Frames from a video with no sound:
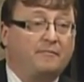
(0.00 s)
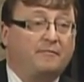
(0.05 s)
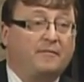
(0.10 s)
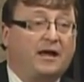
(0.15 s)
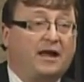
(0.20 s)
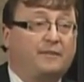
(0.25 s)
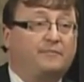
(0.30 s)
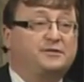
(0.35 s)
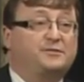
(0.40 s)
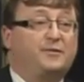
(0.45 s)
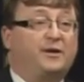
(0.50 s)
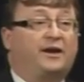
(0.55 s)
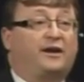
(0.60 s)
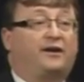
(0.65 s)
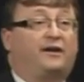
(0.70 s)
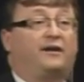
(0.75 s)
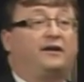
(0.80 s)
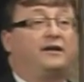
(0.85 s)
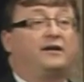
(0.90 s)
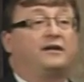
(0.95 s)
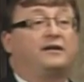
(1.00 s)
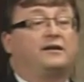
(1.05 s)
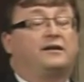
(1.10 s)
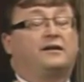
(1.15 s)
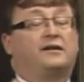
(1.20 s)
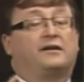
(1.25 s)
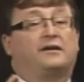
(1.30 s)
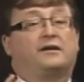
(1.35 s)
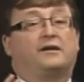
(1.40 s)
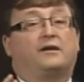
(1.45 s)
Madam Speaker,
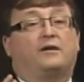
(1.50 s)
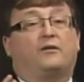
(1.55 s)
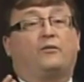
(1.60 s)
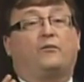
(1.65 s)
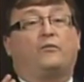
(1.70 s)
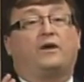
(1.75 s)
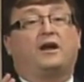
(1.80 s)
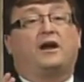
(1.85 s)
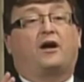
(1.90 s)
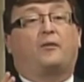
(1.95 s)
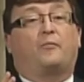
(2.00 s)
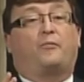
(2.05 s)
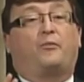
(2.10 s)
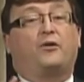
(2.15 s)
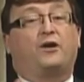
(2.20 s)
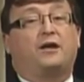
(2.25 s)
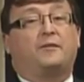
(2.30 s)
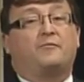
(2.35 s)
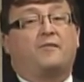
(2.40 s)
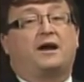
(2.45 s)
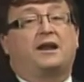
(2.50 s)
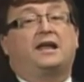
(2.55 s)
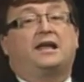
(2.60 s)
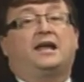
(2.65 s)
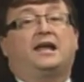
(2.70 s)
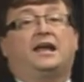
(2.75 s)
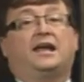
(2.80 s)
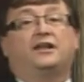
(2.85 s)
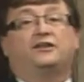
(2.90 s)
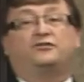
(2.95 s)
we are putting
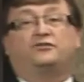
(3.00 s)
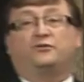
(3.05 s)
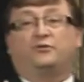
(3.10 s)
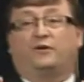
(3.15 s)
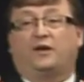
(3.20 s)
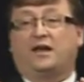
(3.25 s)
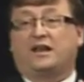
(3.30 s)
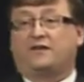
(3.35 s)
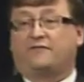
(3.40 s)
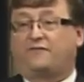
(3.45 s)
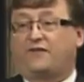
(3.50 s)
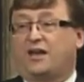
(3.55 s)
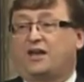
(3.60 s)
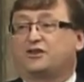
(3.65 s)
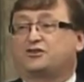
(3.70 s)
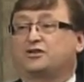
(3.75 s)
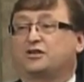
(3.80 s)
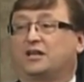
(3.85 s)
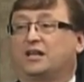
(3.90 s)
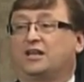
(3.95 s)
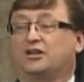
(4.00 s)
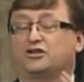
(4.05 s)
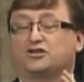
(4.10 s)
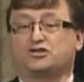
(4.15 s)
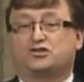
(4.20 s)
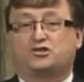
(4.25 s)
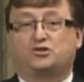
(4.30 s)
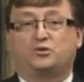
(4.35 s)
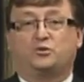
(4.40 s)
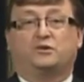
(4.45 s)
money into innovation, into
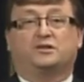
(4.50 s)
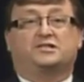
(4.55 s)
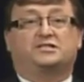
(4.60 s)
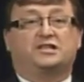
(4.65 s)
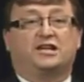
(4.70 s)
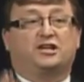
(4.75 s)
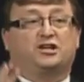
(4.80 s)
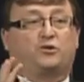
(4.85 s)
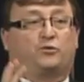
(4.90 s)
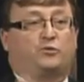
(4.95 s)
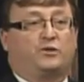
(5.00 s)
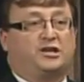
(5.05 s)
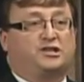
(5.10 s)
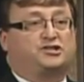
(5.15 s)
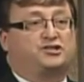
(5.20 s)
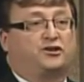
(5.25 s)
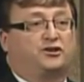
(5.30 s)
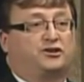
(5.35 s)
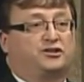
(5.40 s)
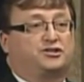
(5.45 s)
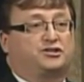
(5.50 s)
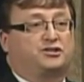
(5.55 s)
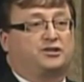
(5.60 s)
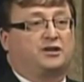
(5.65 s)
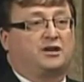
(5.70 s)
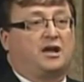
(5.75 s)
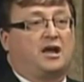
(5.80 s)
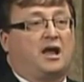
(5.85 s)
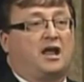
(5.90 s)
students, into research.